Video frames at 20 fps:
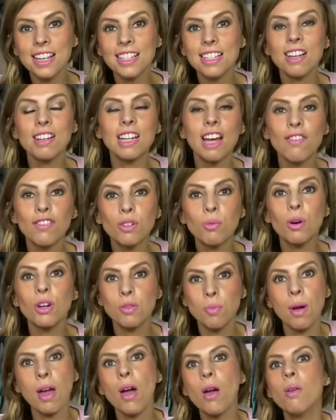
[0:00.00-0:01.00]
so I'd have to watch
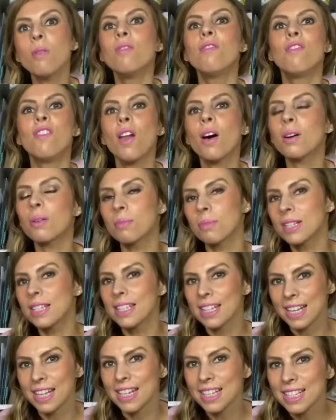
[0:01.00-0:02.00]
my own
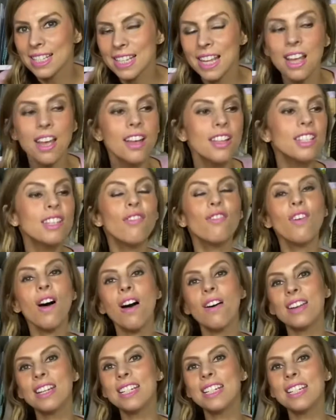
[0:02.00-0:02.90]
Vlogmases to find